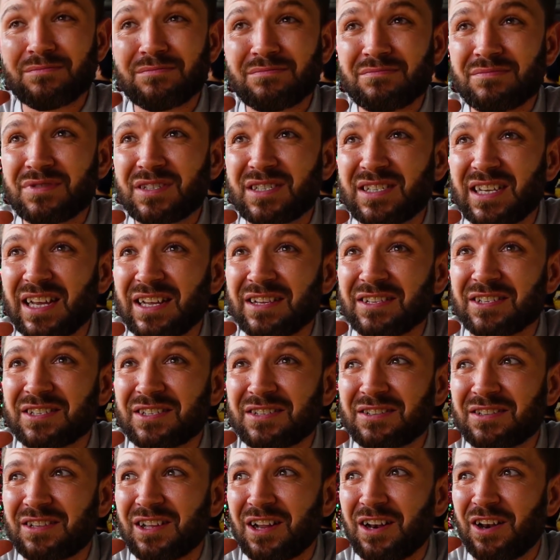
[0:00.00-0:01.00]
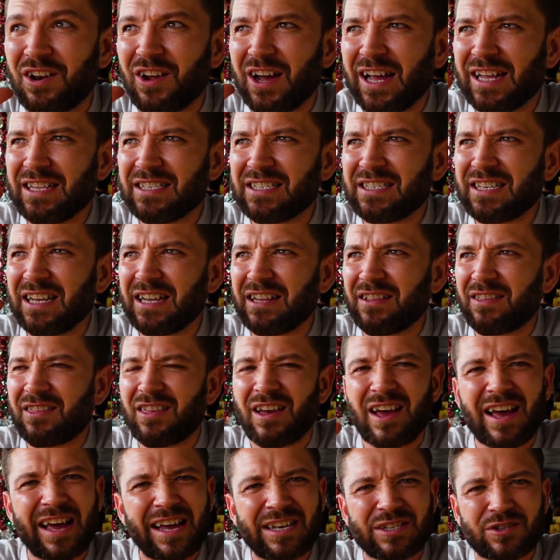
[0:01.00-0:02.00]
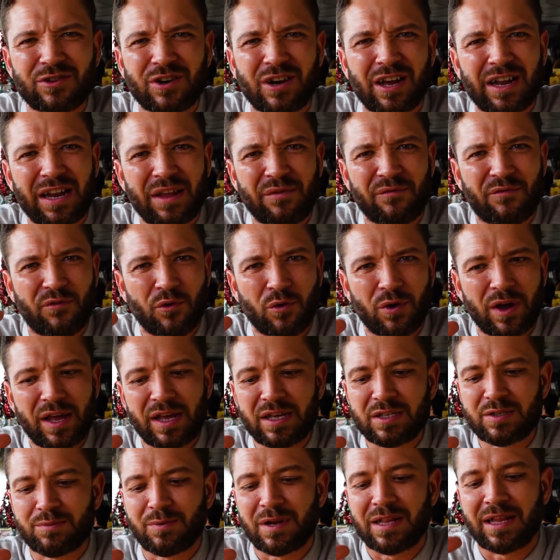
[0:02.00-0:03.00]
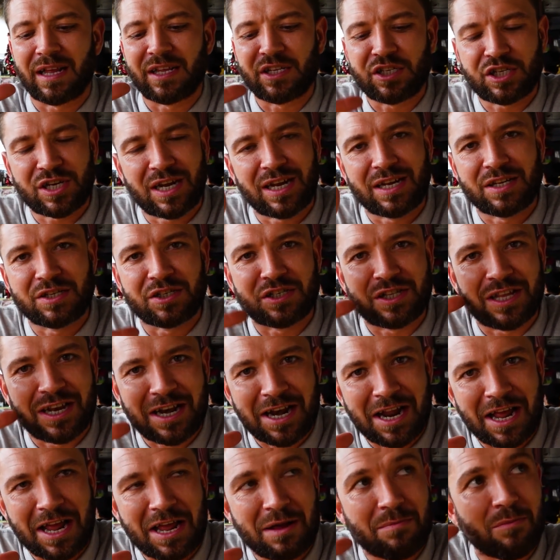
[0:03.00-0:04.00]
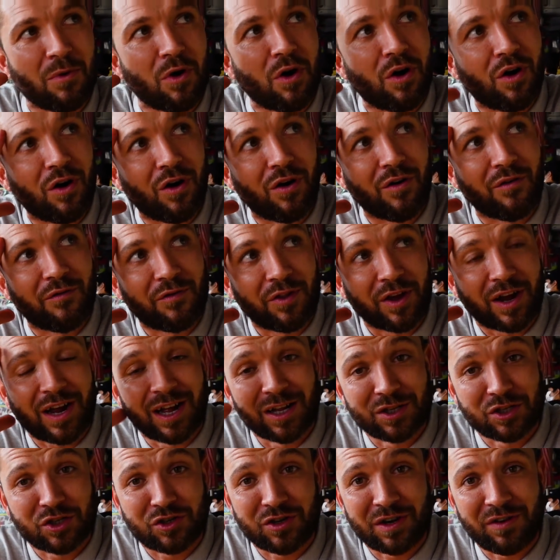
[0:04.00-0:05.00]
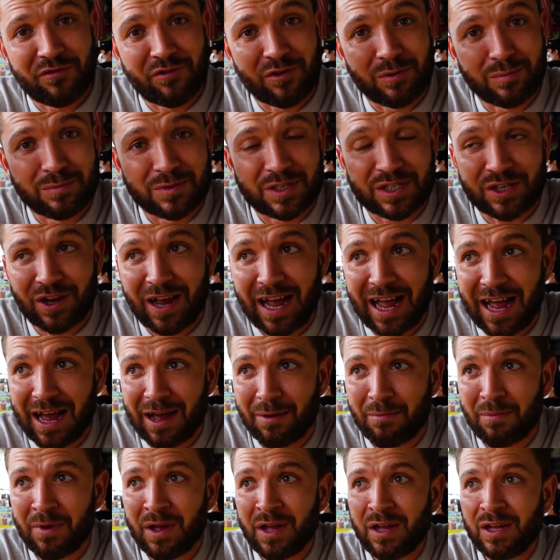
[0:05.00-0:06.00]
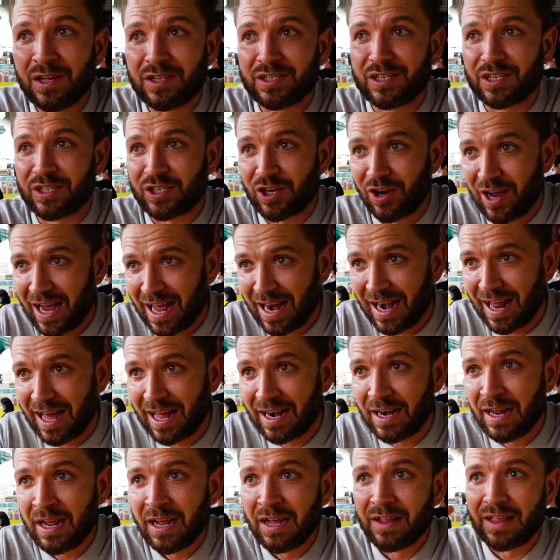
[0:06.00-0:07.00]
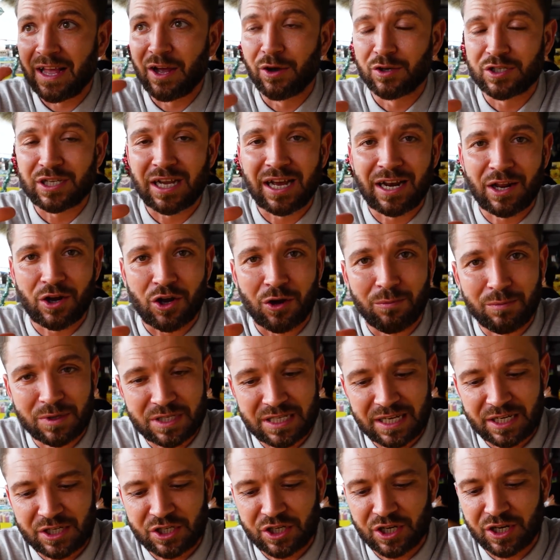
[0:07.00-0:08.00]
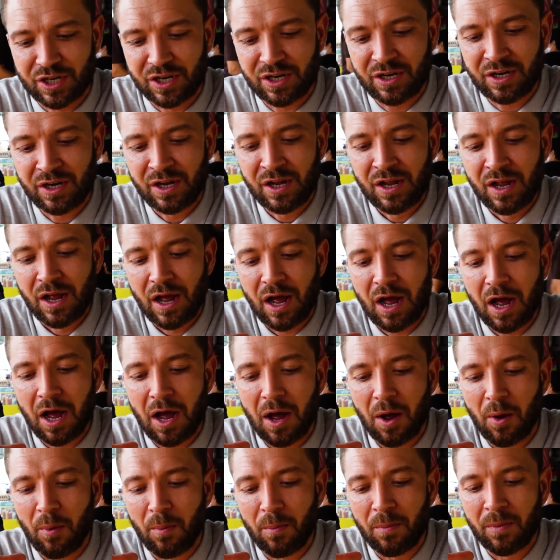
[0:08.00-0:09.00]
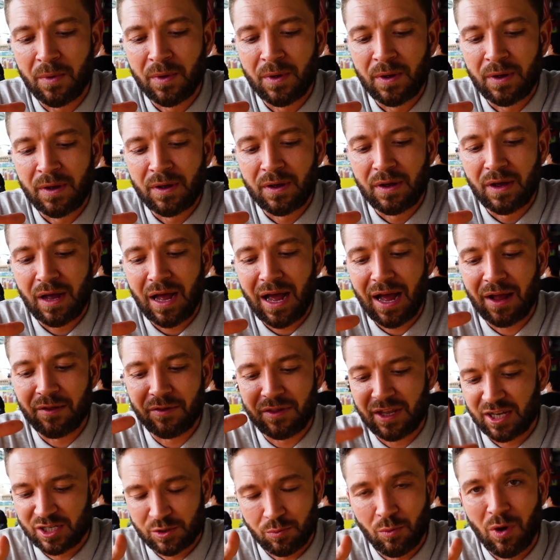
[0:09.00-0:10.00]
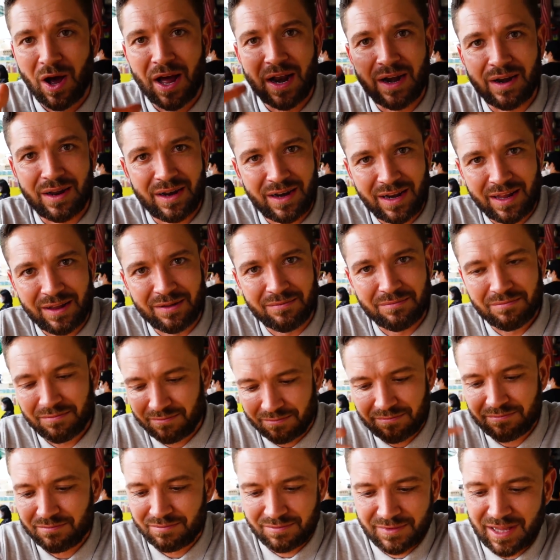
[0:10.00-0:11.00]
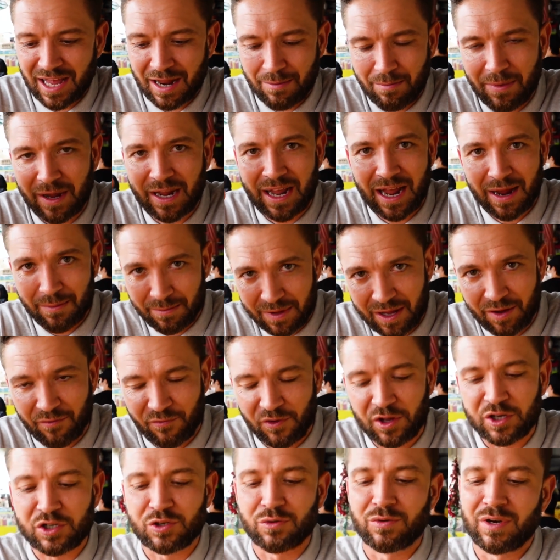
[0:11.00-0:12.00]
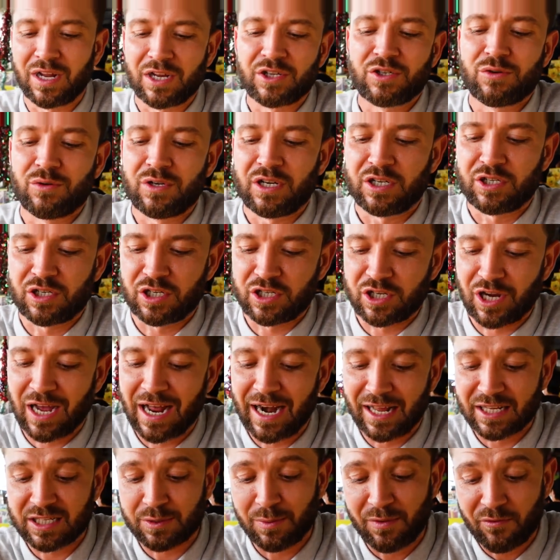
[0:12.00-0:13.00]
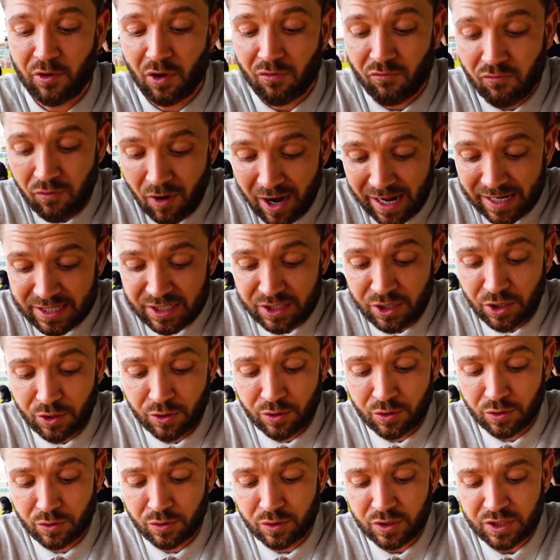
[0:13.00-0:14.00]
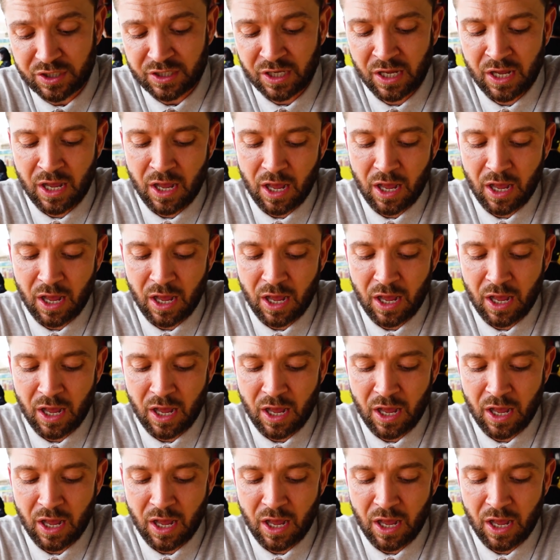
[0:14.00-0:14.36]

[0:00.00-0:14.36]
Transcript: since the 1930s or 1940s when they changed the name of the country from Siam to Thailand. They also had a competition and this won, and it then became the official national dish of Thailand. So we've got rice noodles,